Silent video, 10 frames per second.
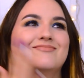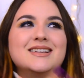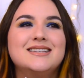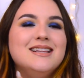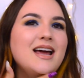
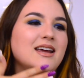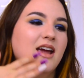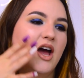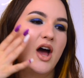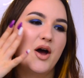It's like
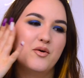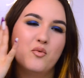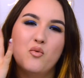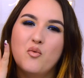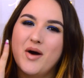a
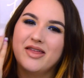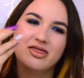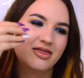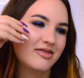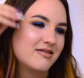
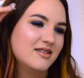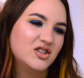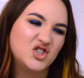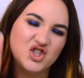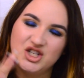wet
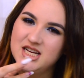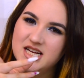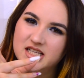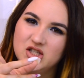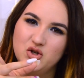
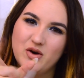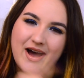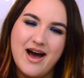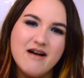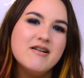cheeks you
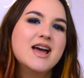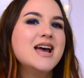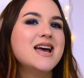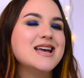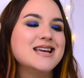have.
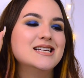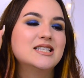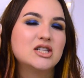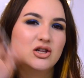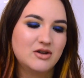
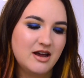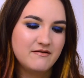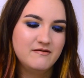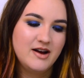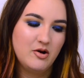It's
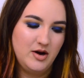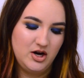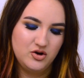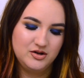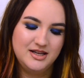looking very
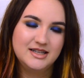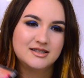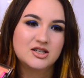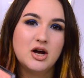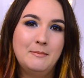good.
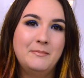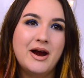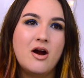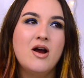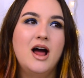It's
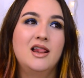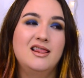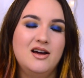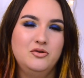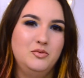compared a
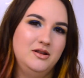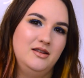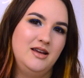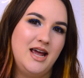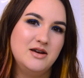lot
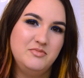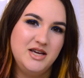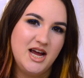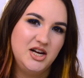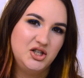with the
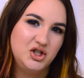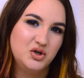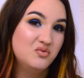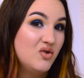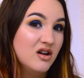
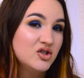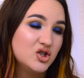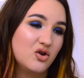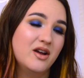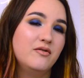ABH one,
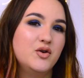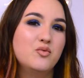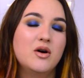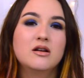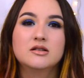so if you
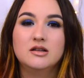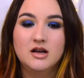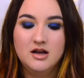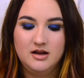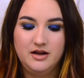want,
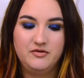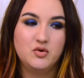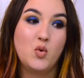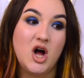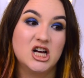
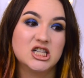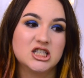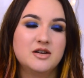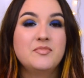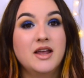
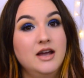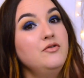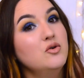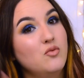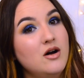
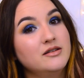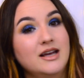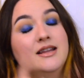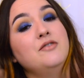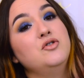
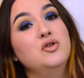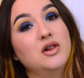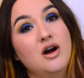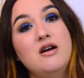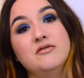and if you
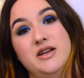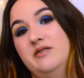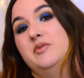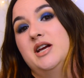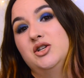love the
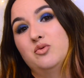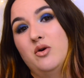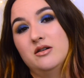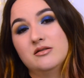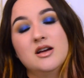ABH
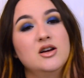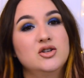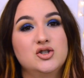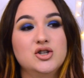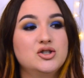one,
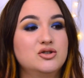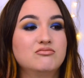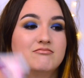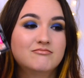just